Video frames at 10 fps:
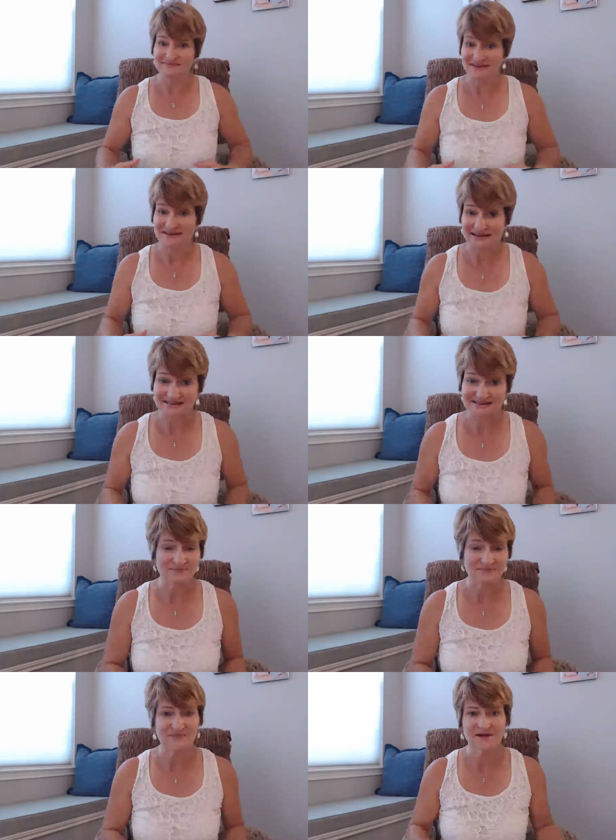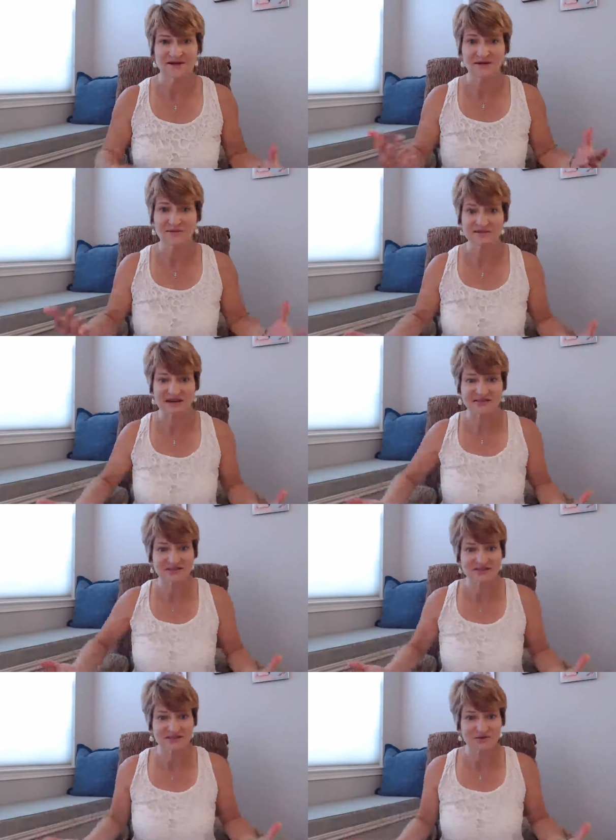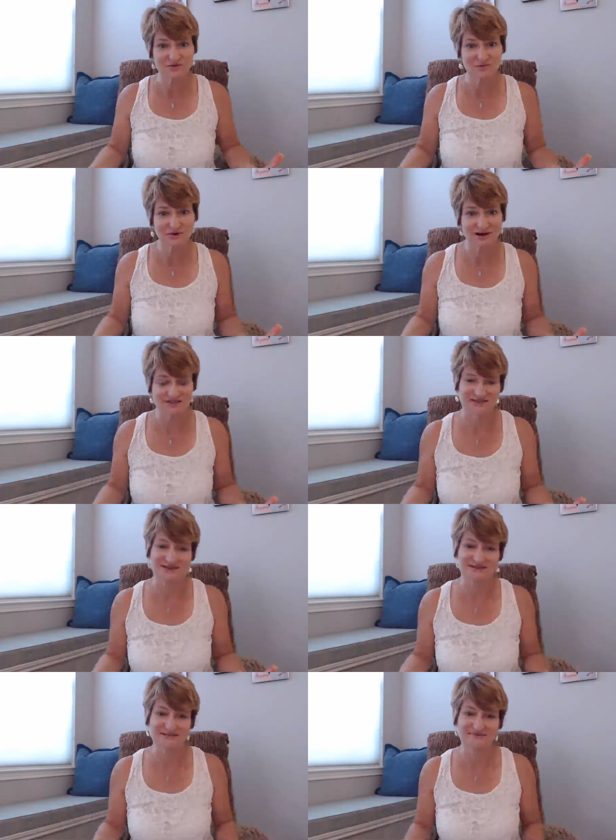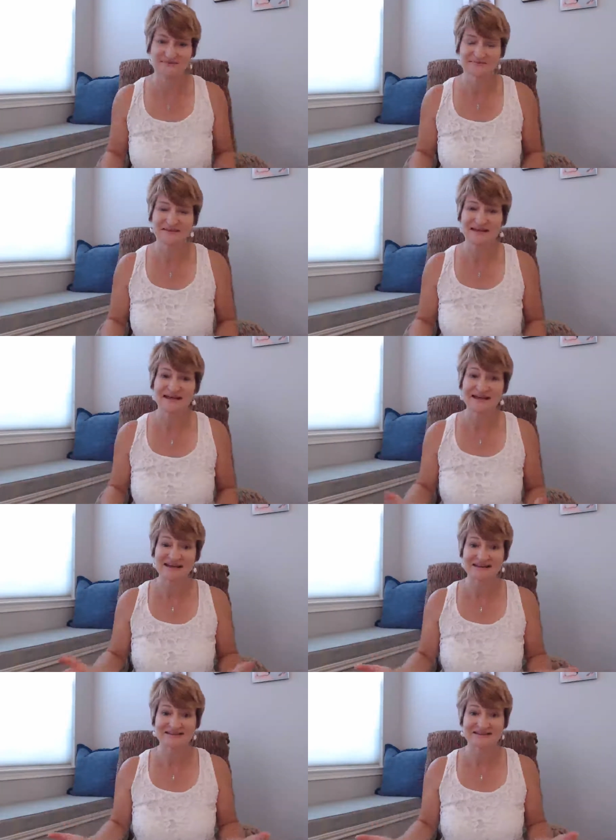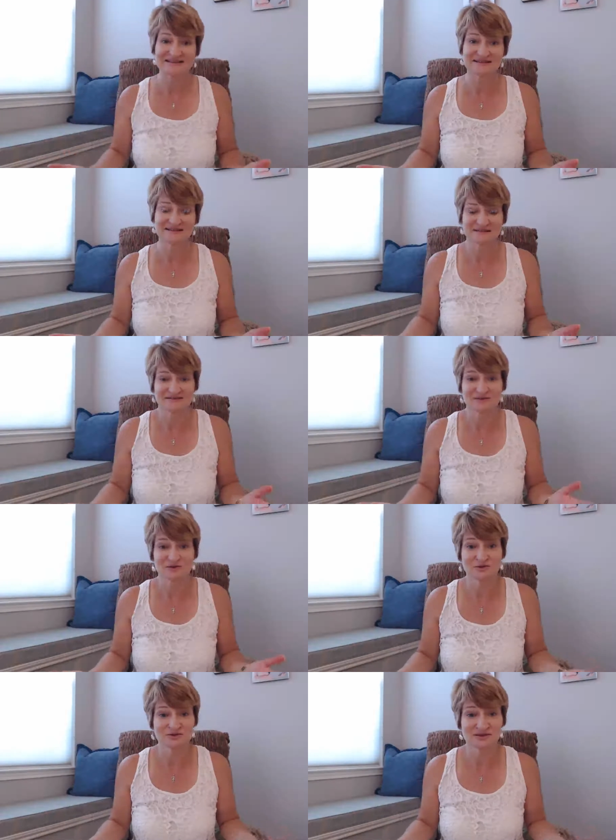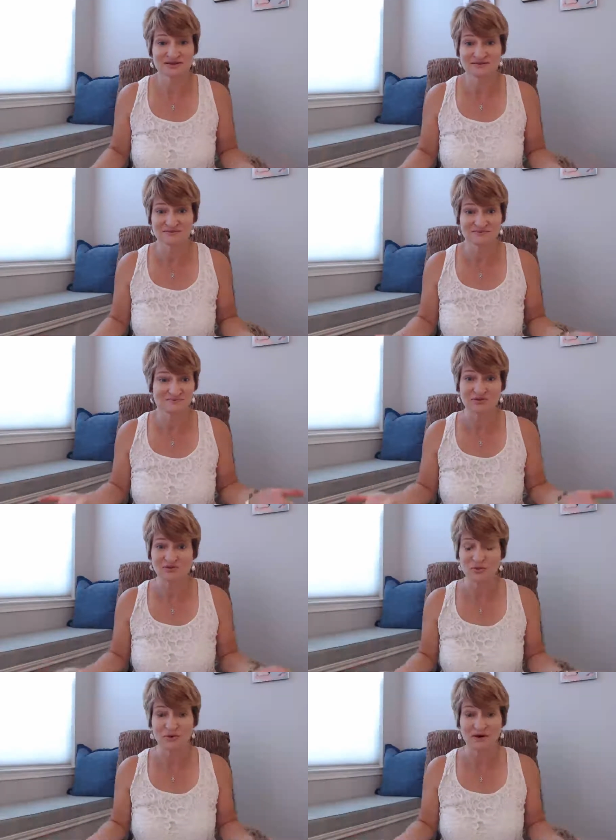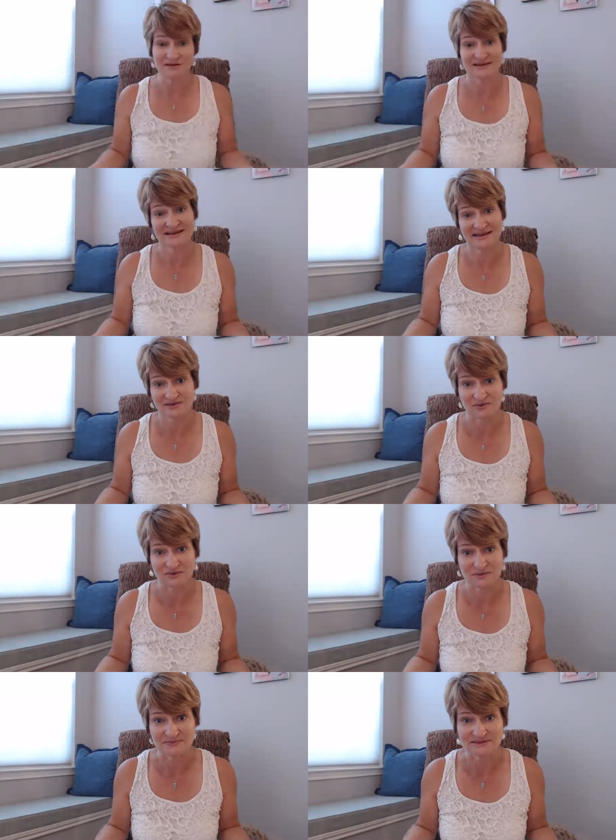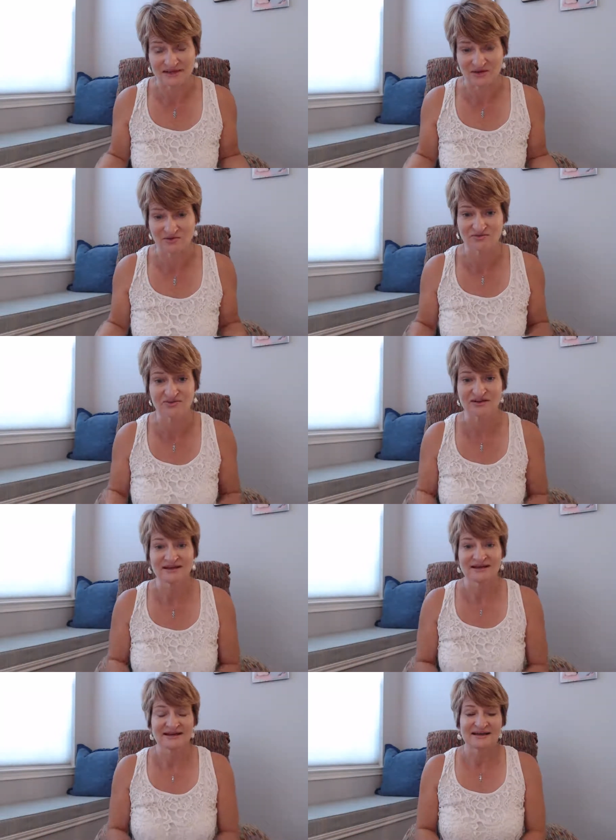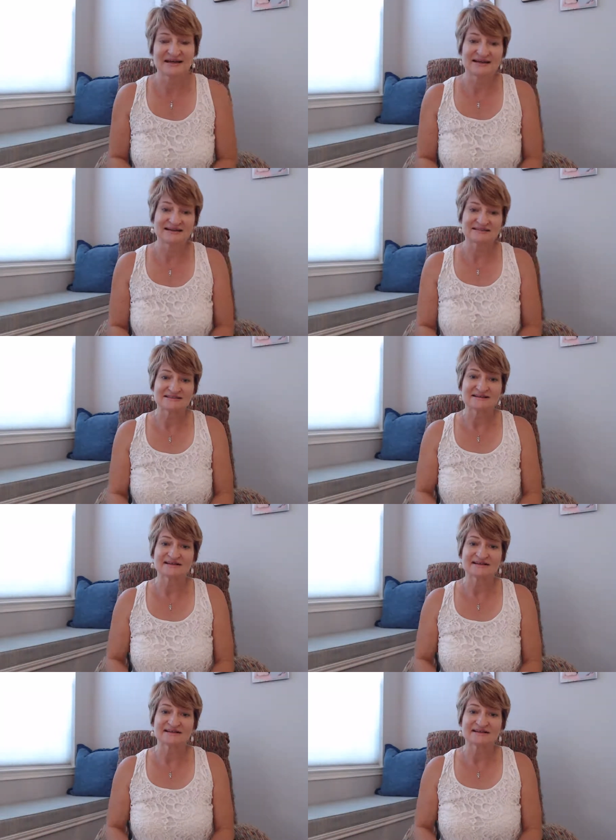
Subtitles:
next thing, now he's got this huge project, and who's going to build the wall? He can't do it himself. And